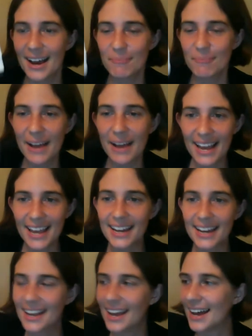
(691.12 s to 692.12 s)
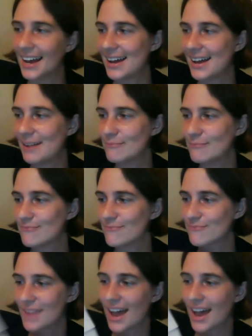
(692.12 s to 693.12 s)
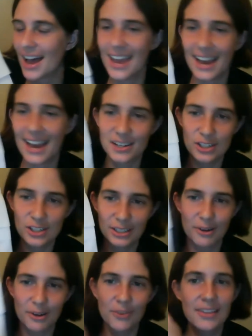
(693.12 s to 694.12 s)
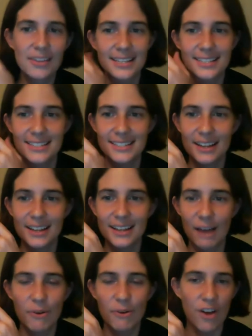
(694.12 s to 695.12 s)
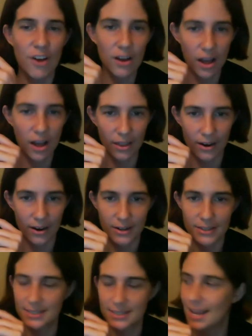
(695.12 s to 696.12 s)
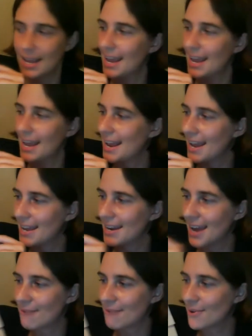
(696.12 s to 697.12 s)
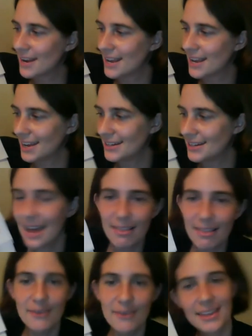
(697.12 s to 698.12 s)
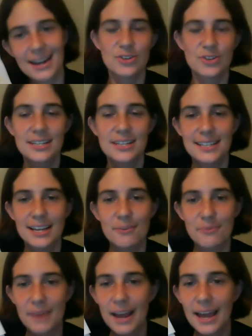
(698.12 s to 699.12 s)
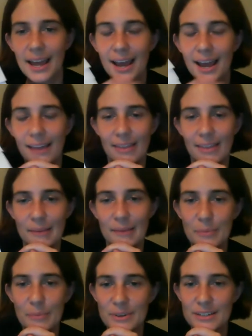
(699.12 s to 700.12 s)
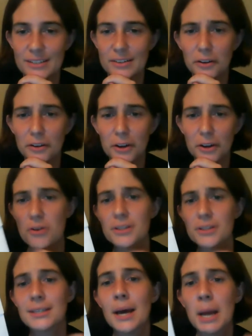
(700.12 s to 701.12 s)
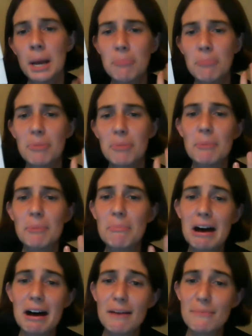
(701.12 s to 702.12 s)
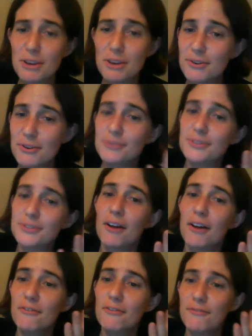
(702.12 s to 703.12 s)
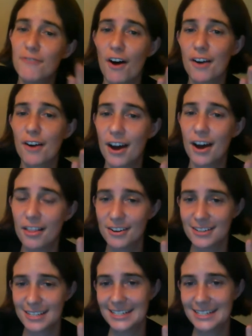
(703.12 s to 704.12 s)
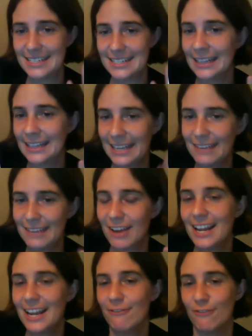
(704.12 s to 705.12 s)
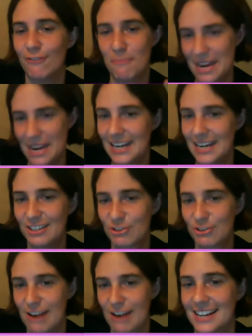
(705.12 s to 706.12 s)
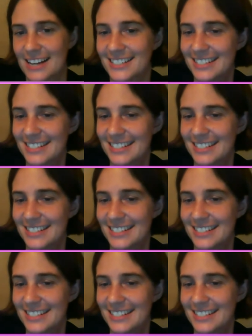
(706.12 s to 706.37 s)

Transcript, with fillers: I actually wrote this. I wrote fall colors, and I wrote it in yellow, and then I traced it in red. And then my preschooler goes, "But Mom, you used all the fall colors and didn't leave any for me to trace."